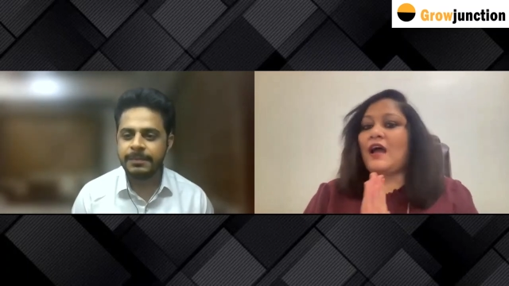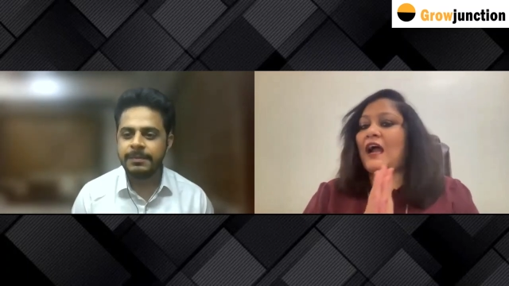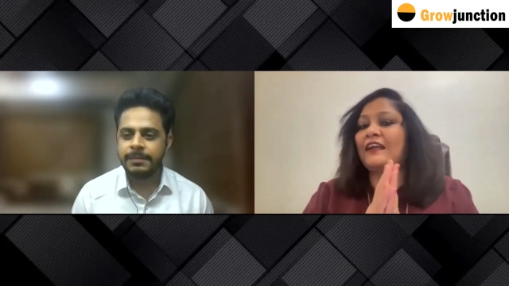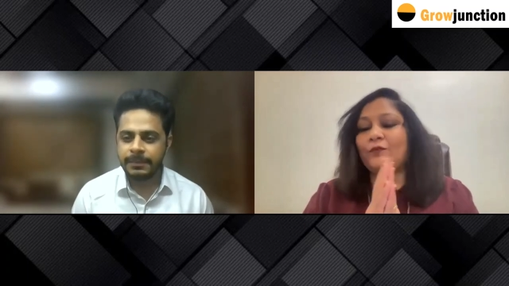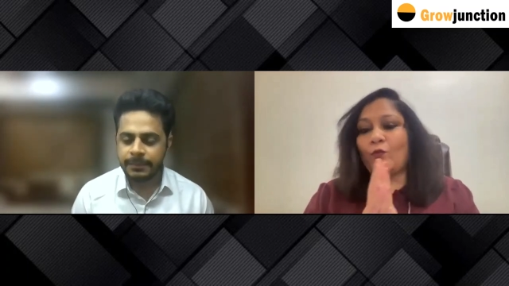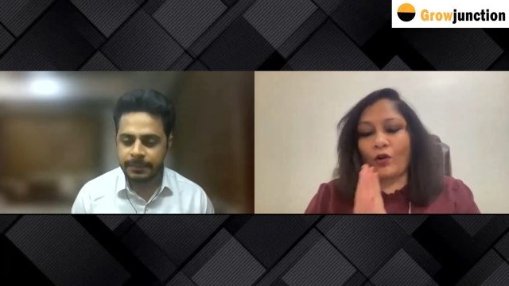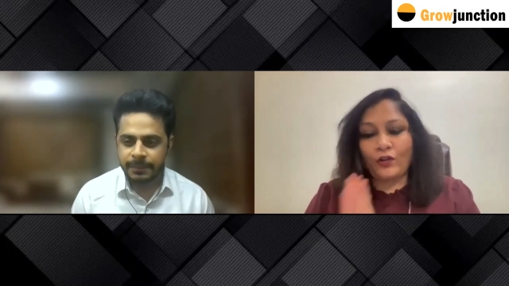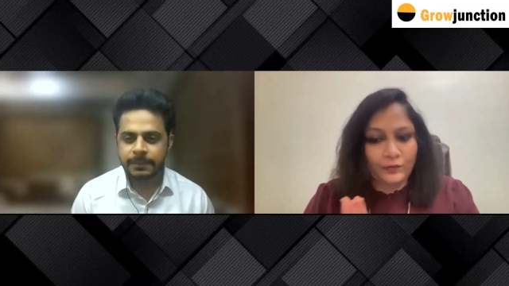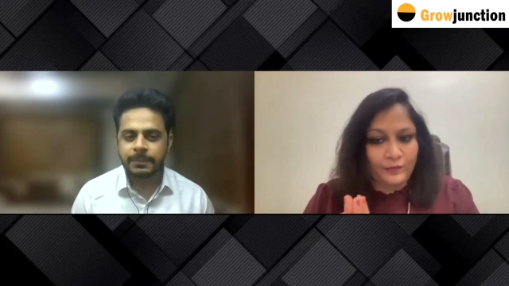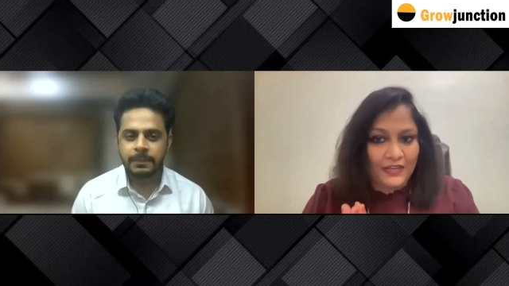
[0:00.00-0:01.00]
Speaker 1: i didn't
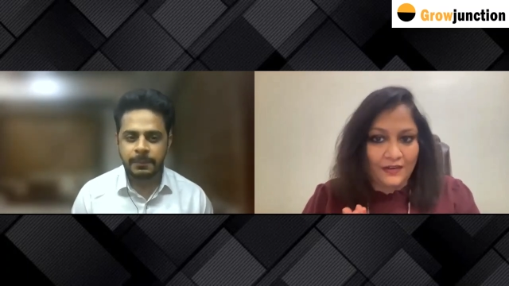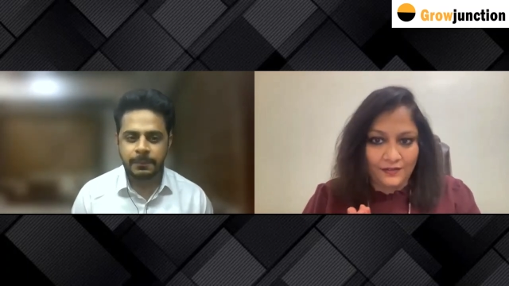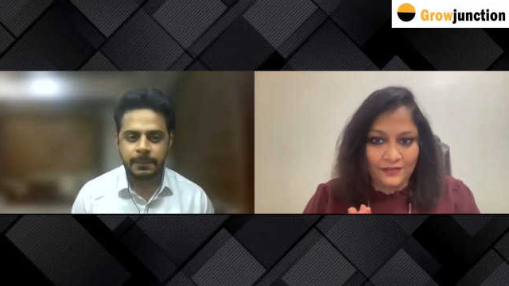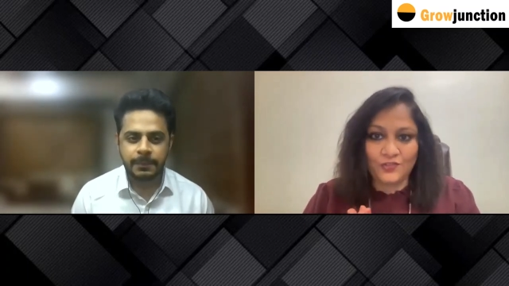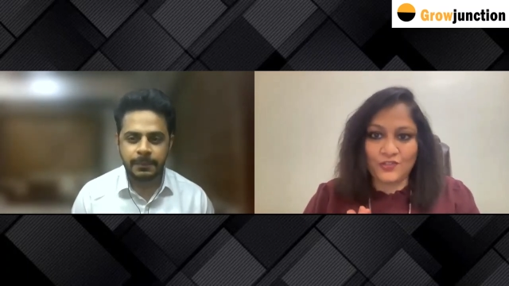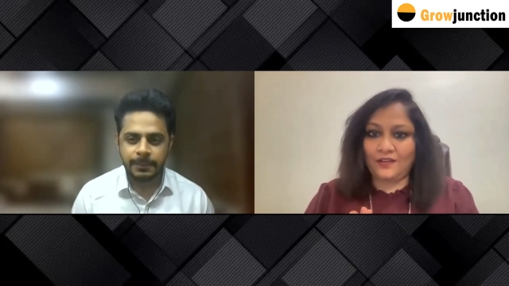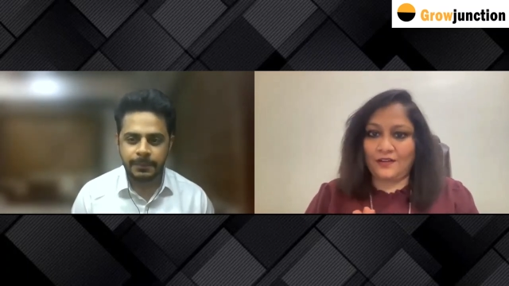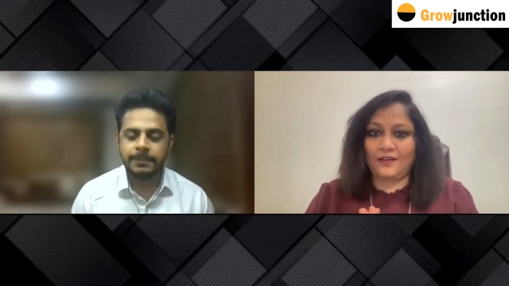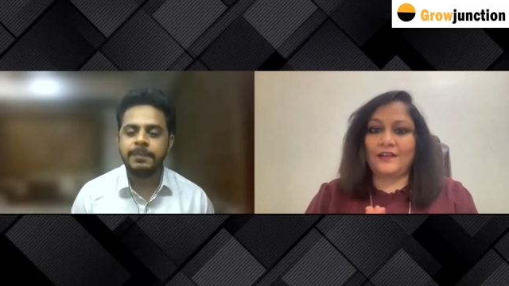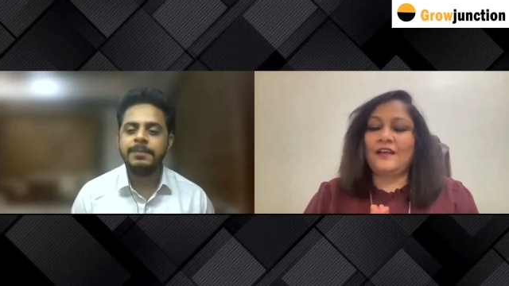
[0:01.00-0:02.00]
want to be an
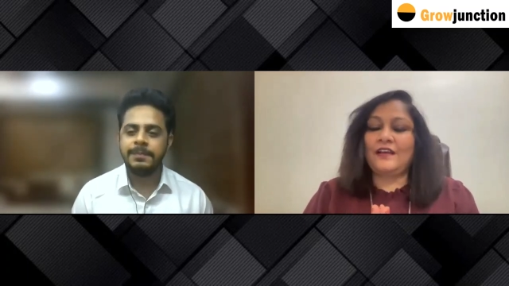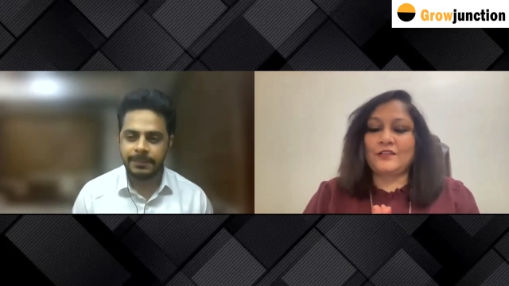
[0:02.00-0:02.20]
engineer